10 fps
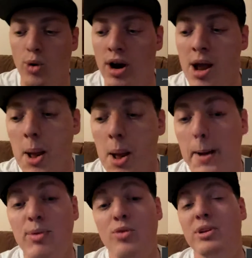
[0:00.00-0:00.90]
Innes 4.
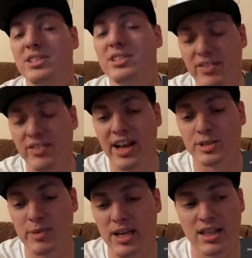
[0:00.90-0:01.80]
Number 3,
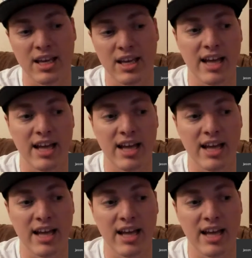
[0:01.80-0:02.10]
Stephen A. Smith.